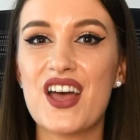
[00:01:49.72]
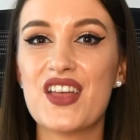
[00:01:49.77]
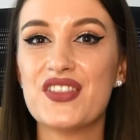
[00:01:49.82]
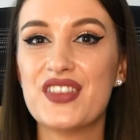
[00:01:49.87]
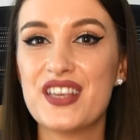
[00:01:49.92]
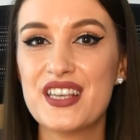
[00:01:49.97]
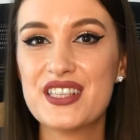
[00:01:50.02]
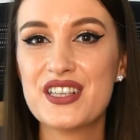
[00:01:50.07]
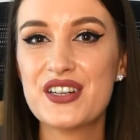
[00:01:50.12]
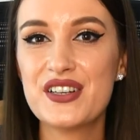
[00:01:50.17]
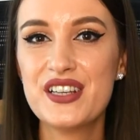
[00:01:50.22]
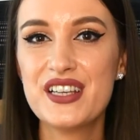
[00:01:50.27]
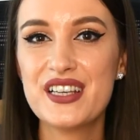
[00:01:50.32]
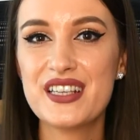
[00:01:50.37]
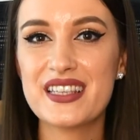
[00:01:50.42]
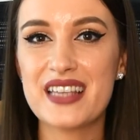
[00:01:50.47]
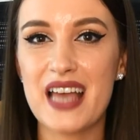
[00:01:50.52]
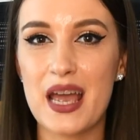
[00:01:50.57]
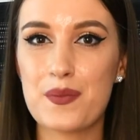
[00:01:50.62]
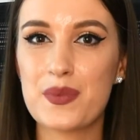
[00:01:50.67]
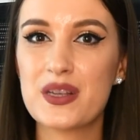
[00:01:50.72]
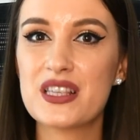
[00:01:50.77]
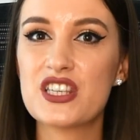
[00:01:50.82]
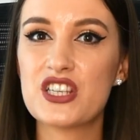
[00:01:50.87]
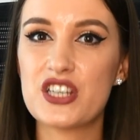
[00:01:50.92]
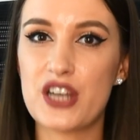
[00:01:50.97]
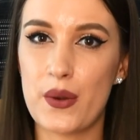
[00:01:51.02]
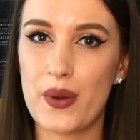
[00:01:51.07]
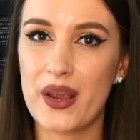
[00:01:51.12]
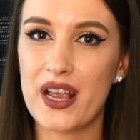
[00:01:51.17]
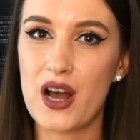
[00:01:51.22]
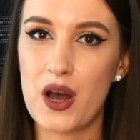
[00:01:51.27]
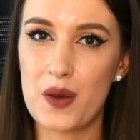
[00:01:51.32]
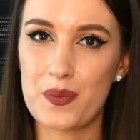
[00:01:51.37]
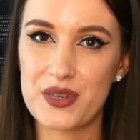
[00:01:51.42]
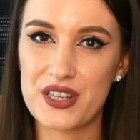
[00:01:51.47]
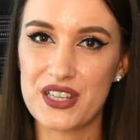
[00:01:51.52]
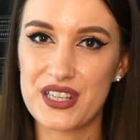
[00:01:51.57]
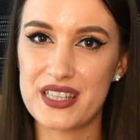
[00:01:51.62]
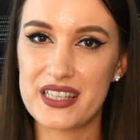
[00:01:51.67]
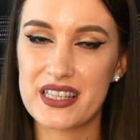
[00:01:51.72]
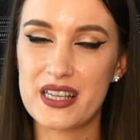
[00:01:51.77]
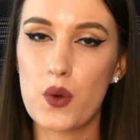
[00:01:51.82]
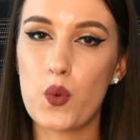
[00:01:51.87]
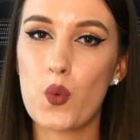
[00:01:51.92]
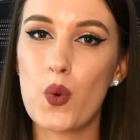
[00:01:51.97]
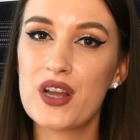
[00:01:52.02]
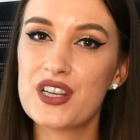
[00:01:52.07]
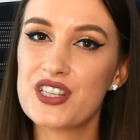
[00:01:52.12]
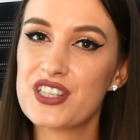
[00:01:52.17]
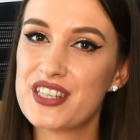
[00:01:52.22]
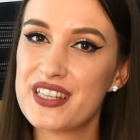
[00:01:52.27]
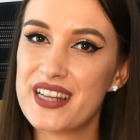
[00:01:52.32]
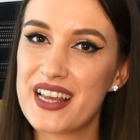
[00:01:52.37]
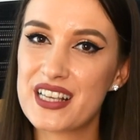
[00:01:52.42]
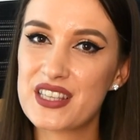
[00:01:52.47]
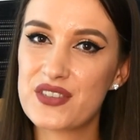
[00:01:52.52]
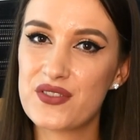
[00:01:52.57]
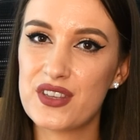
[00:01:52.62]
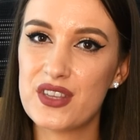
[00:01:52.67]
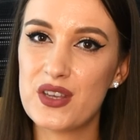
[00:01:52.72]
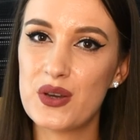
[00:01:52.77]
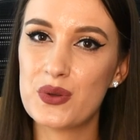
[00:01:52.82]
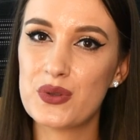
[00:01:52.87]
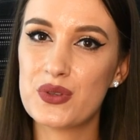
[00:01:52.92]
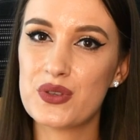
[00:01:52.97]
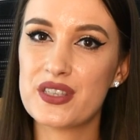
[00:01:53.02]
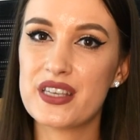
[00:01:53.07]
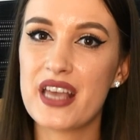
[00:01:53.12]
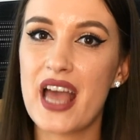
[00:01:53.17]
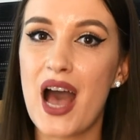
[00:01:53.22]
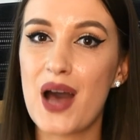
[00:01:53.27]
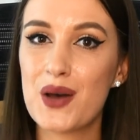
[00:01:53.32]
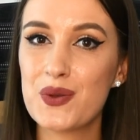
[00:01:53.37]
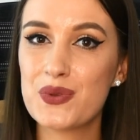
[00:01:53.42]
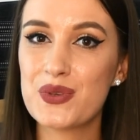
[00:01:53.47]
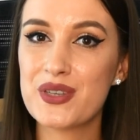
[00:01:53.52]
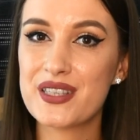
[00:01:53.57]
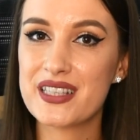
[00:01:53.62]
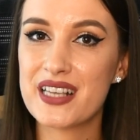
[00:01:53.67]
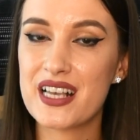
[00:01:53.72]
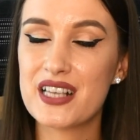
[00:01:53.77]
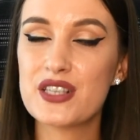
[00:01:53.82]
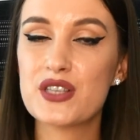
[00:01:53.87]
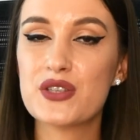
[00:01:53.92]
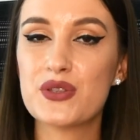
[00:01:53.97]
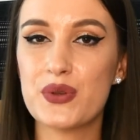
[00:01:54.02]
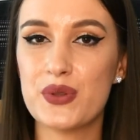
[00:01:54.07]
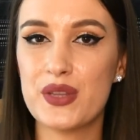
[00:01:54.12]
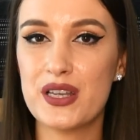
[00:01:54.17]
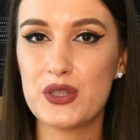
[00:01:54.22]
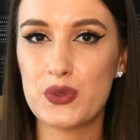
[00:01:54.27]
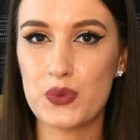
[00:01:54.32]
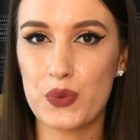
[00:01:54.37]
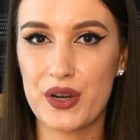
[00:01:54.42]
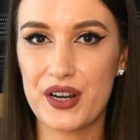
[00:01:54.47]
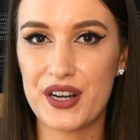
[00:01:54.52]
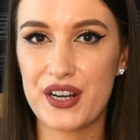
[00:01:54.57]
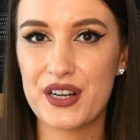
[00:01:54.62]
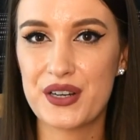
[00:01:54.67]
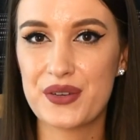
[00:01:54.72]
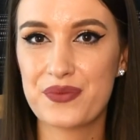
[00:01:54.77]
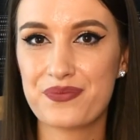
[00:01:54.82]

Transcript: These are the assignment sharing options. Watch the next video to see how to assess students' work.